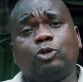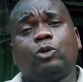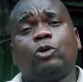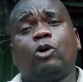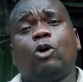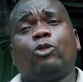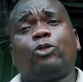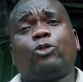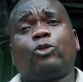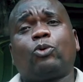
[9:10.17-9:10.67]
We
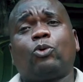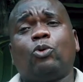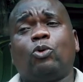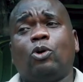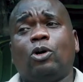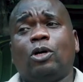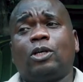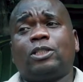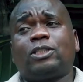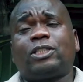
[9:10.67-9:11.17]
go through
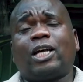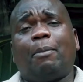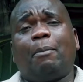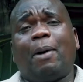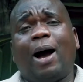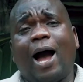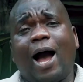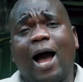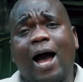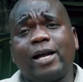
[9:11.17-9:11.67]
some
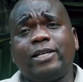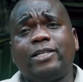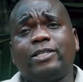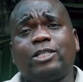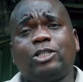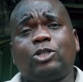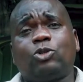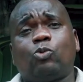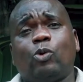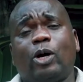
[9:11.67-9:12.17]
hard
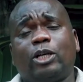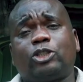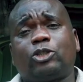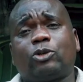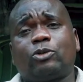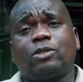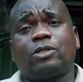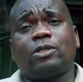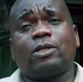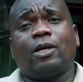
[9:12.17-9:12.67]

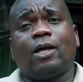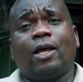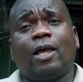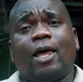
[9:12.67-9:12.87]
situations.